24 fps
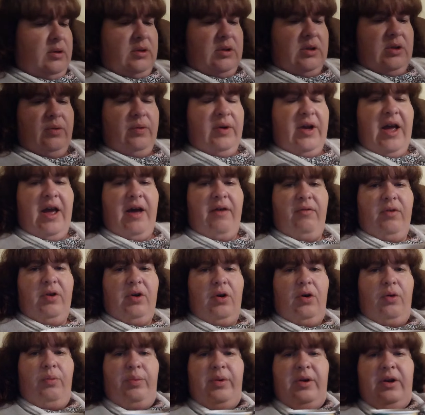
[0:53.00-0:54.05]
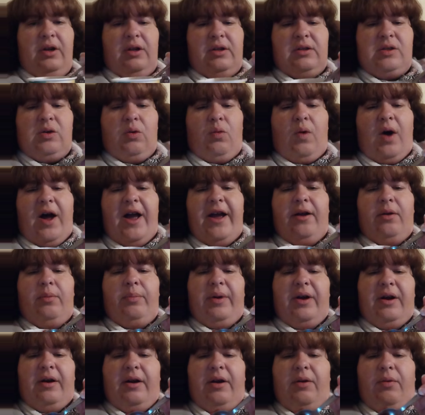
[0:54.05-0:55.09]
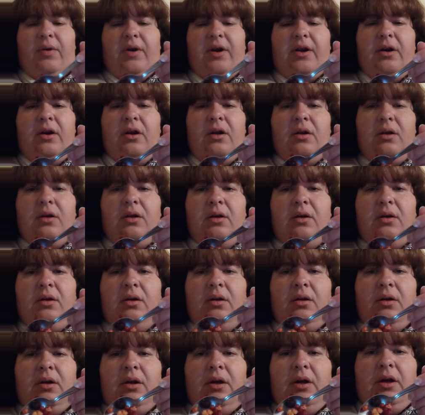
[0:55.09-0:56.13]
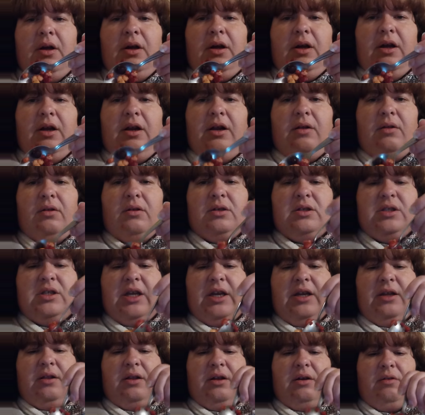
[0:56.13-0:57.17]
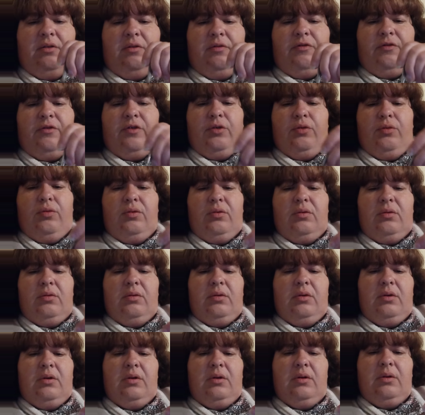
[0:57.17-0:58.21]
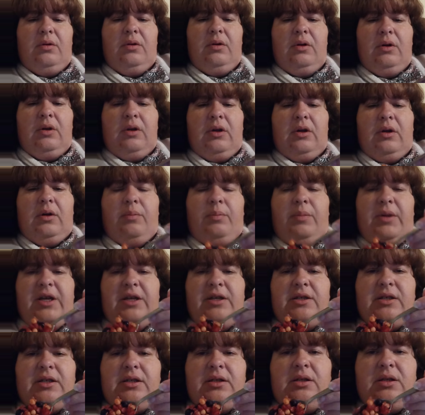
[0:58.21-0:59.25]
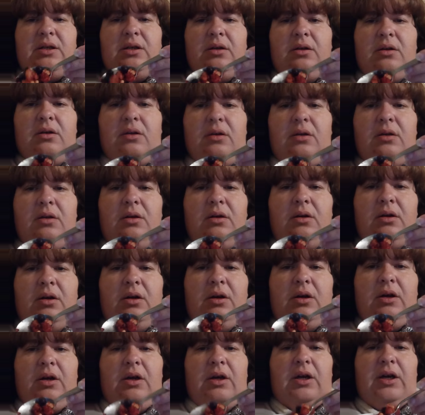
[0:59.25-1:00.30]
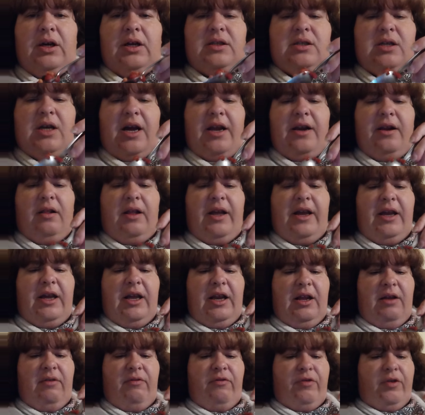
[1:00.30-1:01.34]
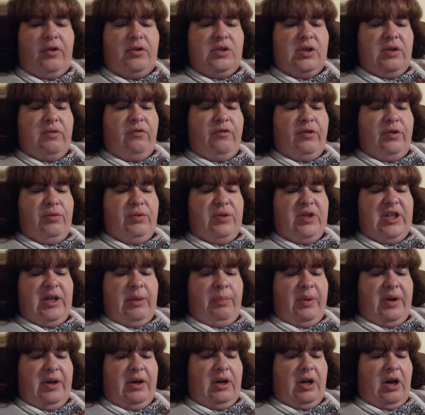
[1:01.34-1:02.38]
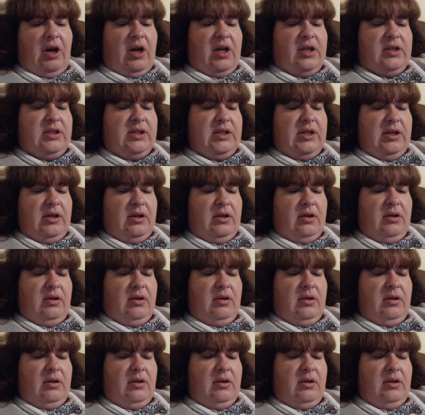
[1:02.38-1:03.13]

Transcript: So we have one open. It's a wild berry one. And it looks like little fruit pieces. It's kind of like eating frozen fruit dipping dots.